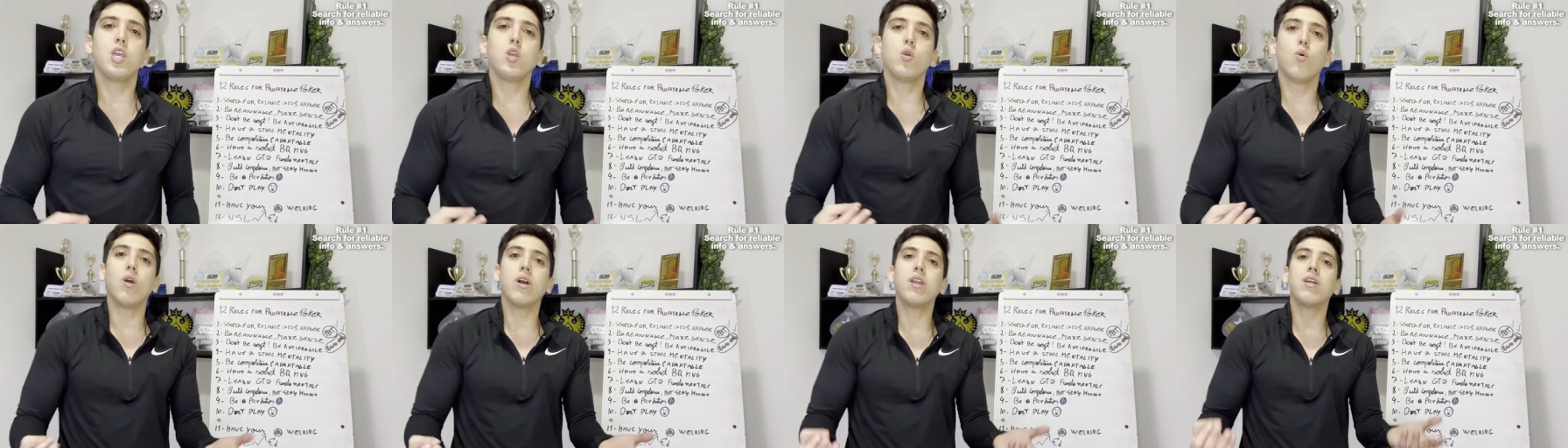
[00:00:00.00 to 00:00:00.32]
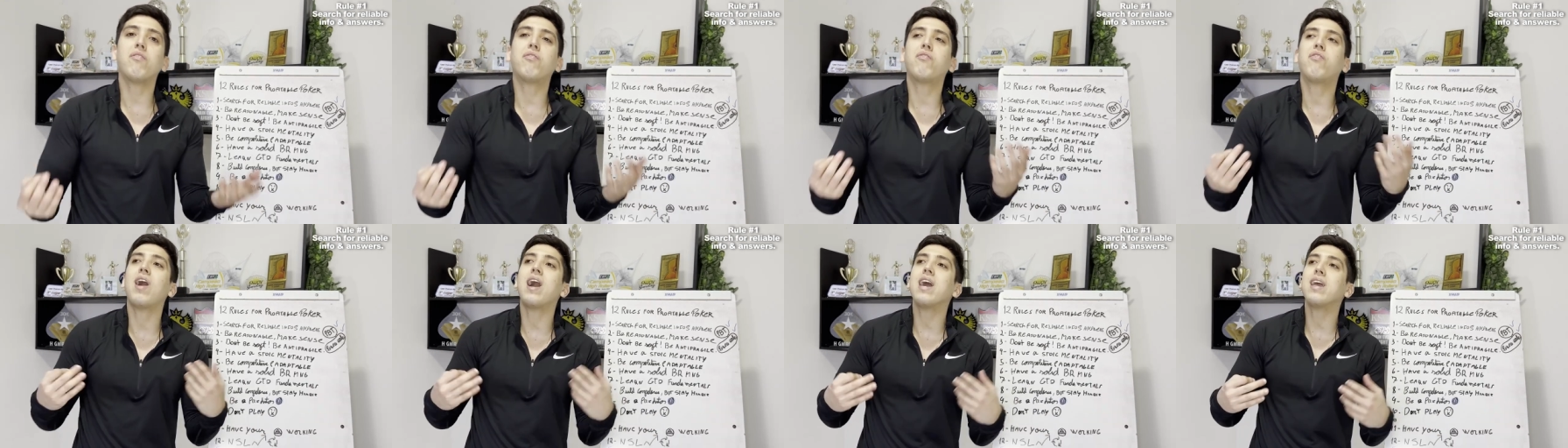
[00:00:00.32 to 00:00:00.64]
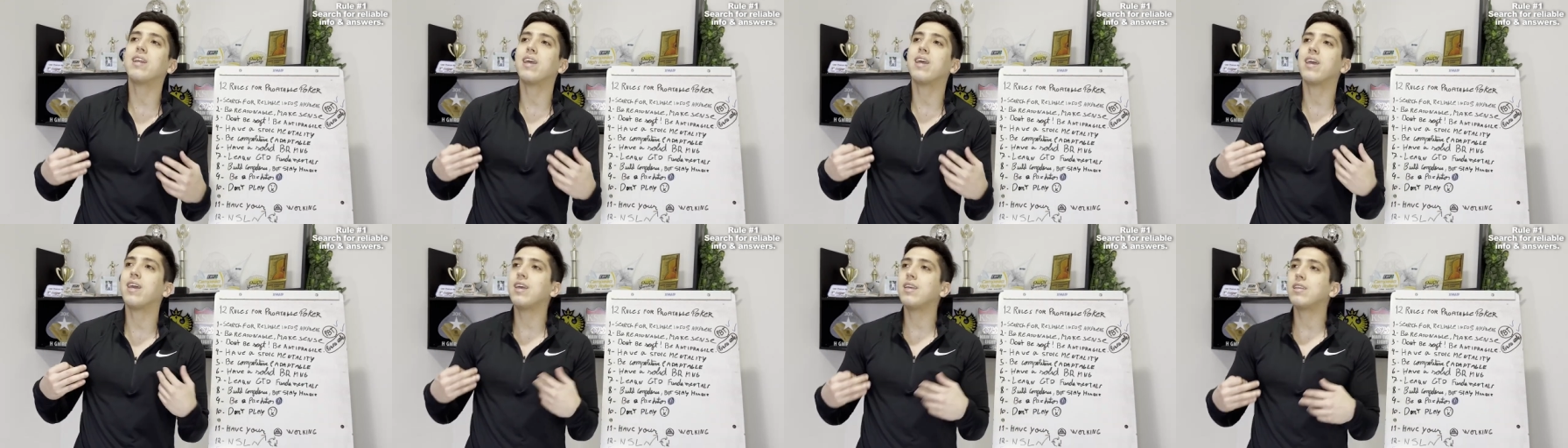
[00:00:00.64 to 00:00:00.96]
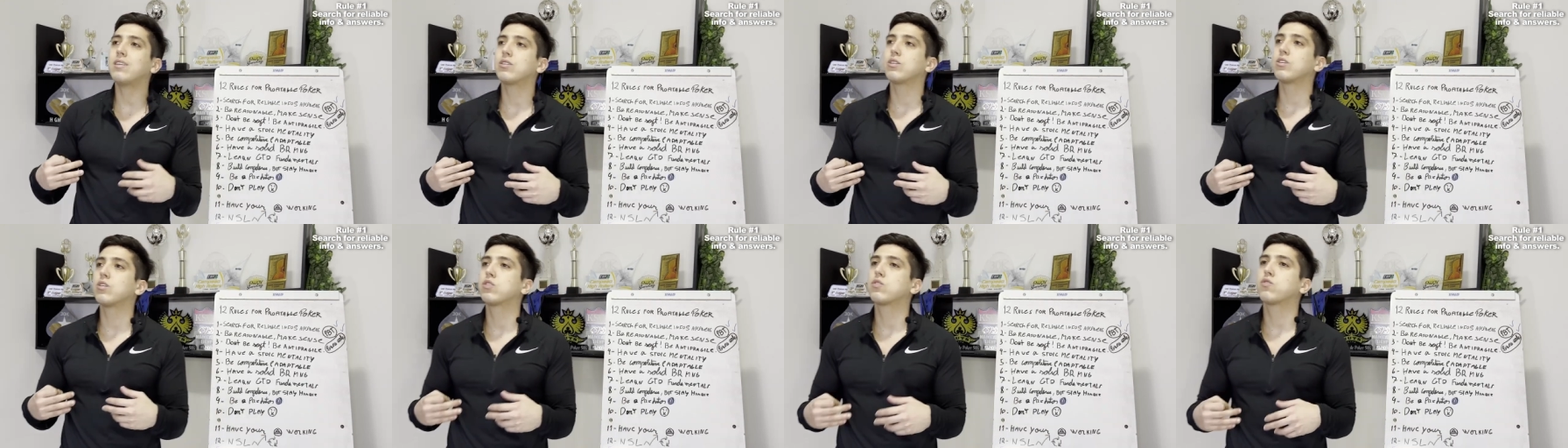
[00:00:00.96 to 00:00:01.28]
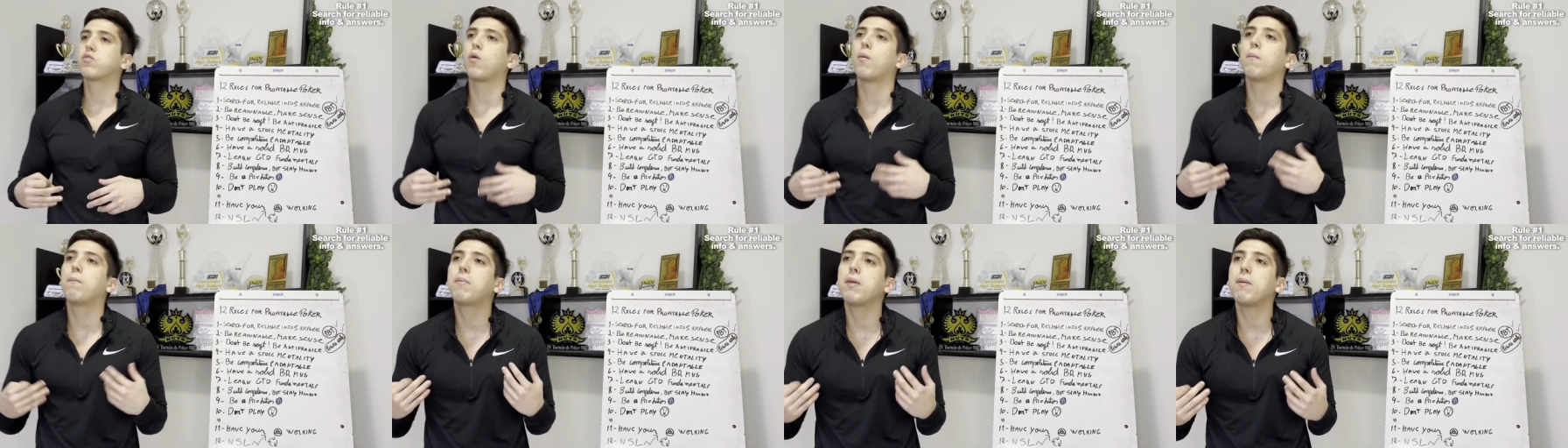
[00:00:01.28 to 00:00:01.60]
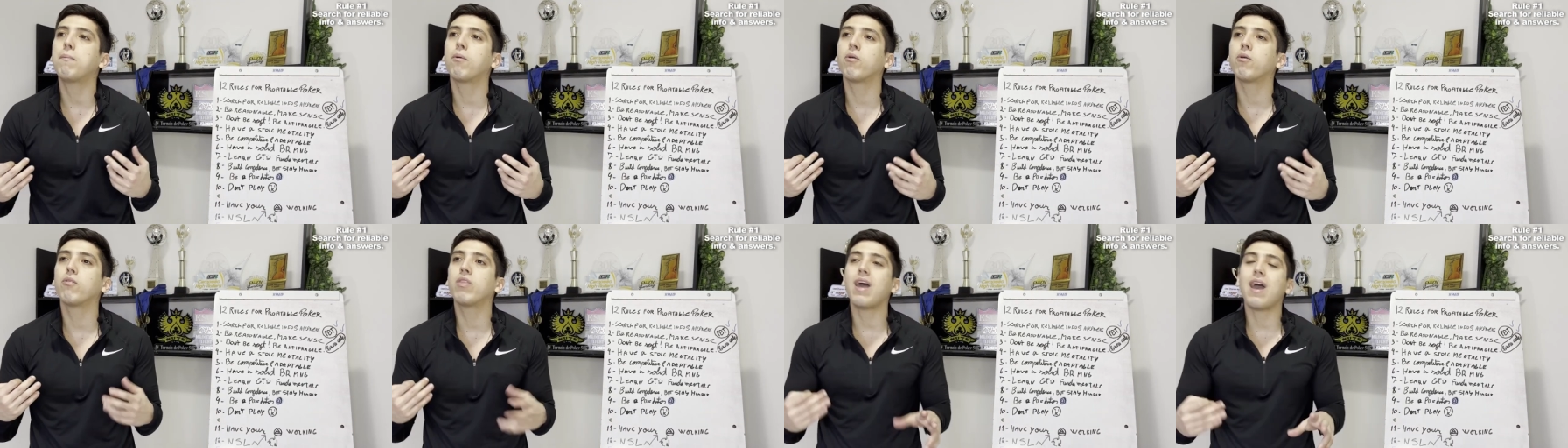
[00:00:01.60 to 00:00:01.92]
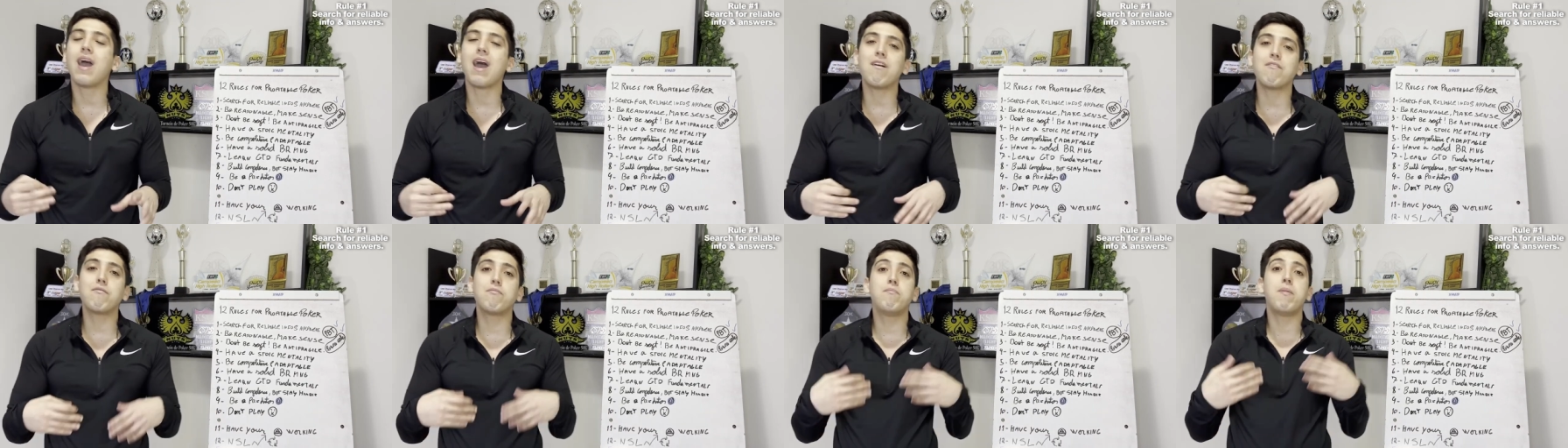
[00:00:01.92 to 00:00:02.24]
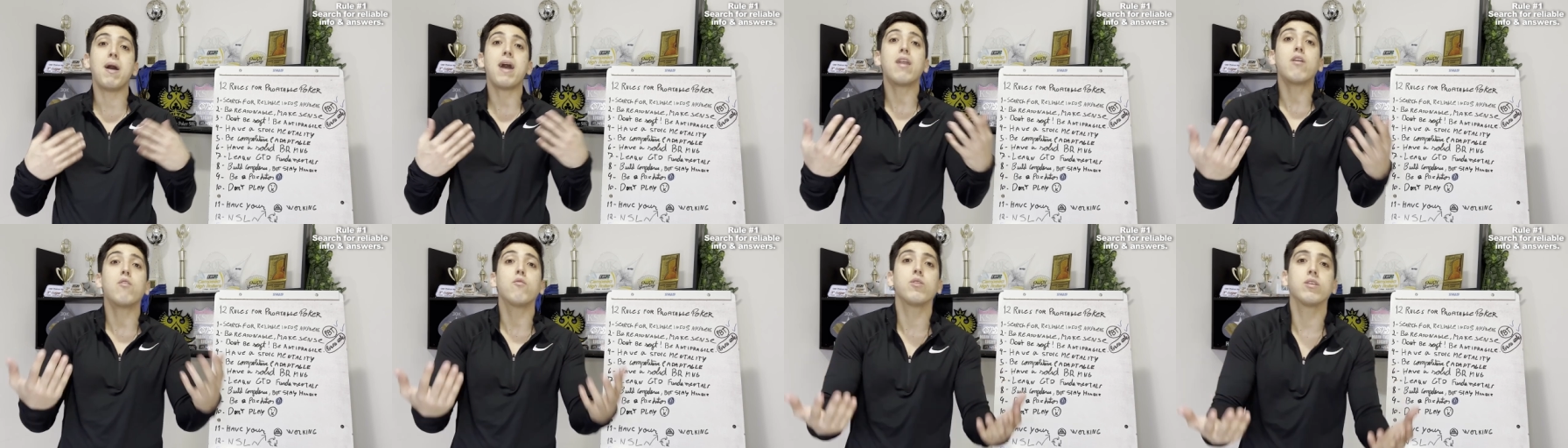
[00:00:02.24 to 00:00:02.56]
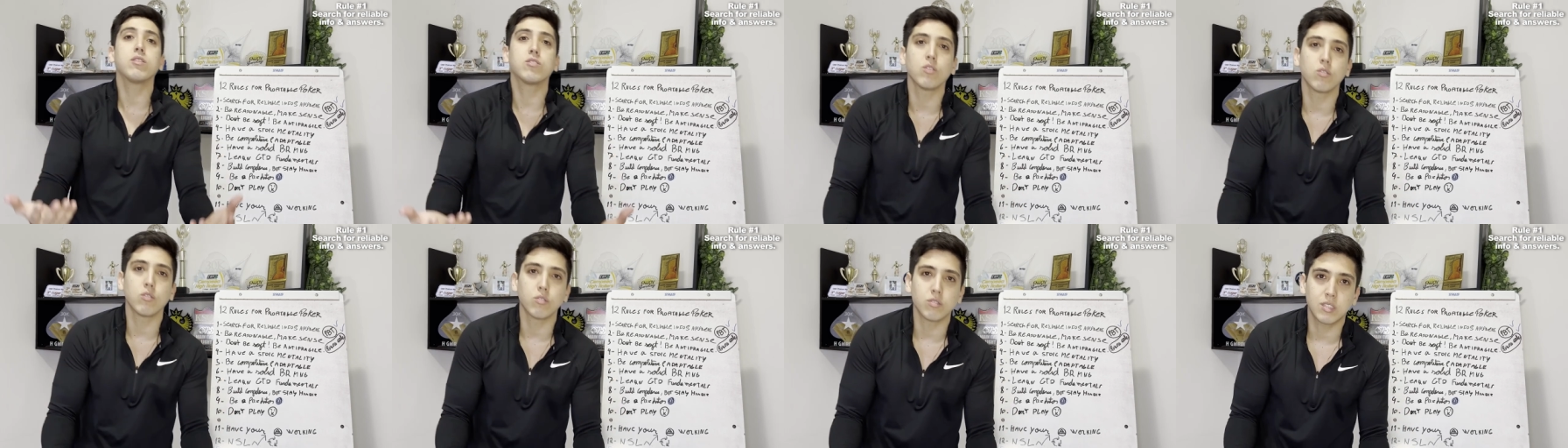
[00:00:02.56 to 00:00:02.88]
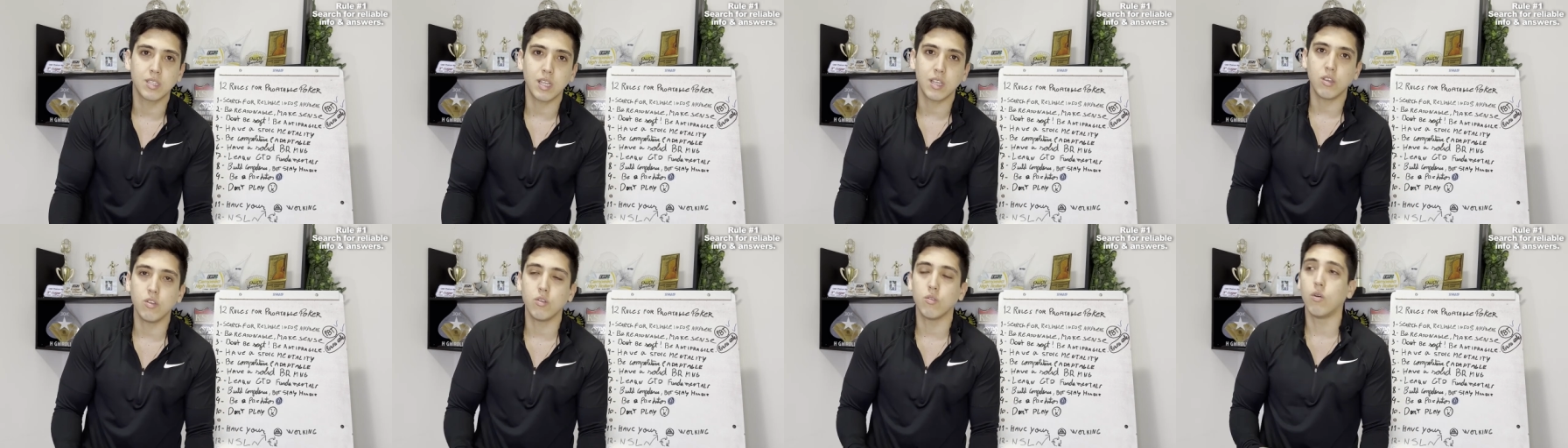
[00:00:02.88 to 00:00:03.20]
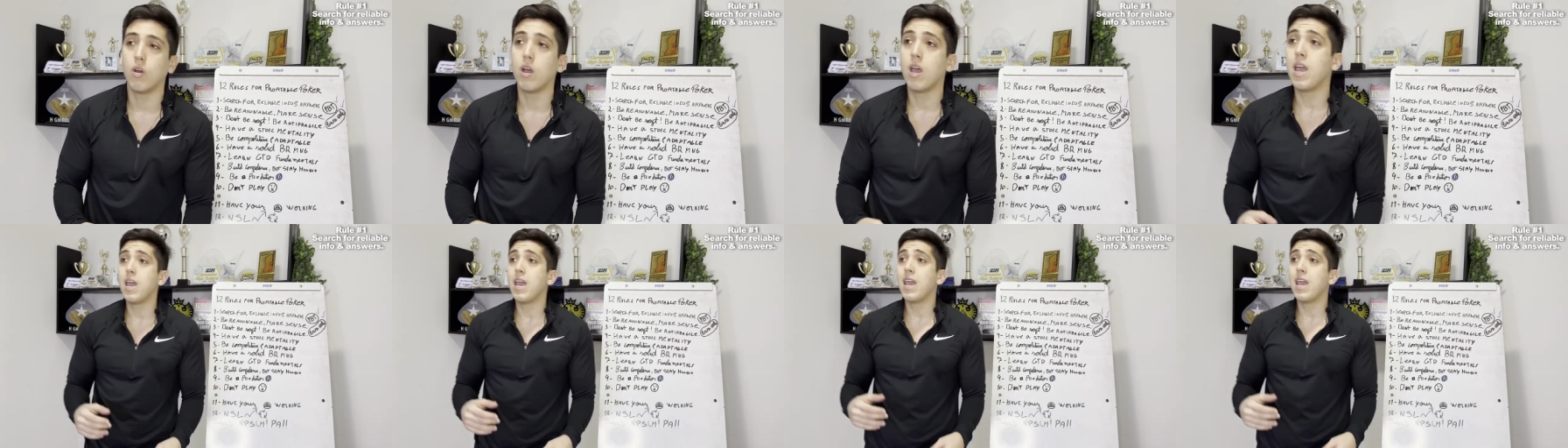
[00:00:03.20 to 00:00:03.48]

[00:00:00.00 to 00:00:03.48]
You want to find answers from people that have better results than you.